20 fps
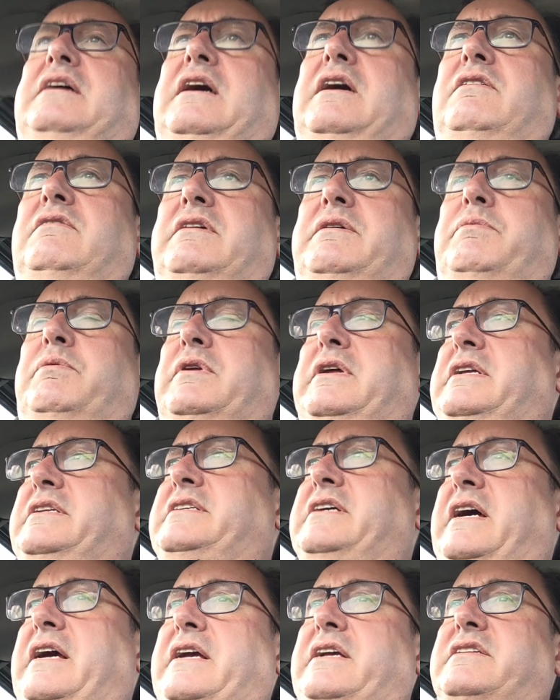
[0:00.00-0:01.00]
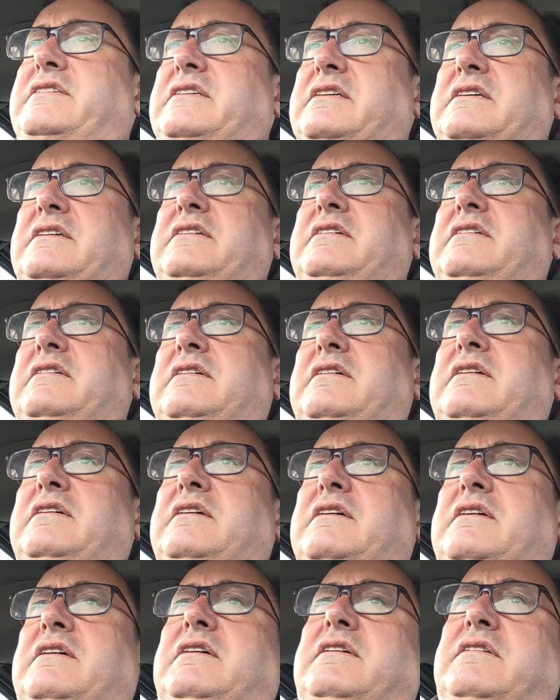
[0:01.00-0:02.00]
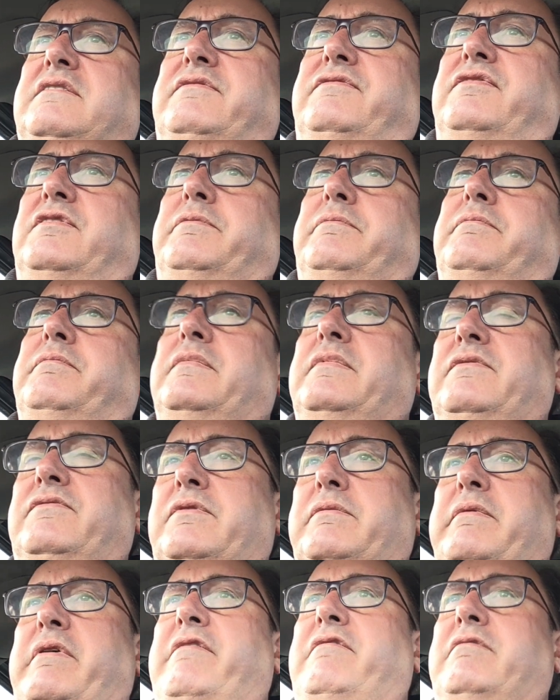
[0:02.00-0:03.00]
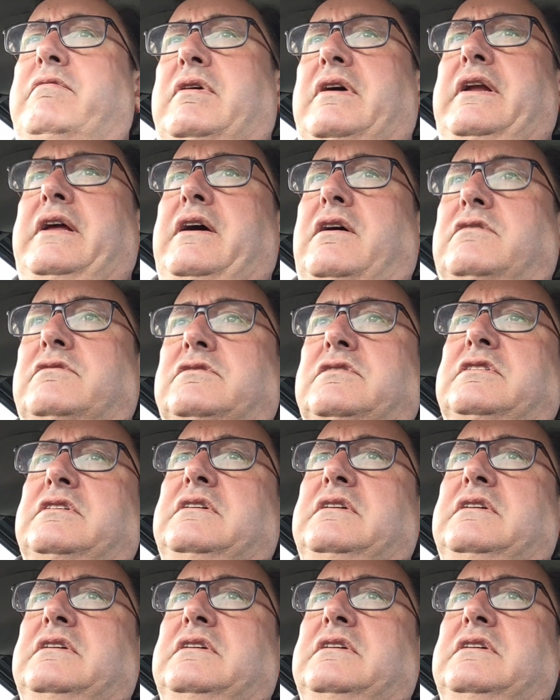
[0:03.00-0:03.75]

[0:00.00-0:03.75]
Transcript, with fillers: only what it takes from from everyone else.